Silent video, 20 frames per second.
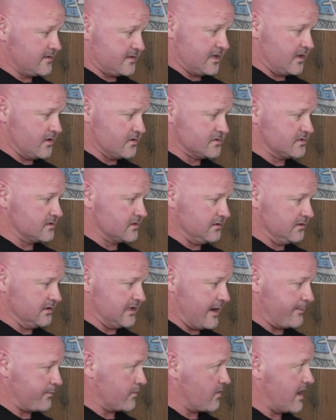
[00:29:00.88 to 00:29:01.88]
those little
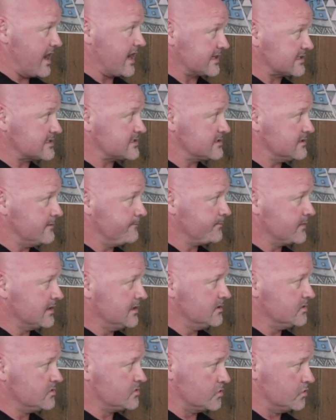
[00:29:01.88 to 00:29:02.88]
apparatus
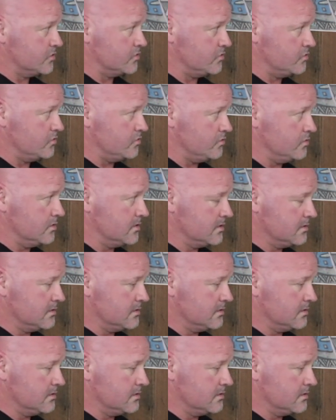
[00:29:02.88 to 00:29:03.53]
to,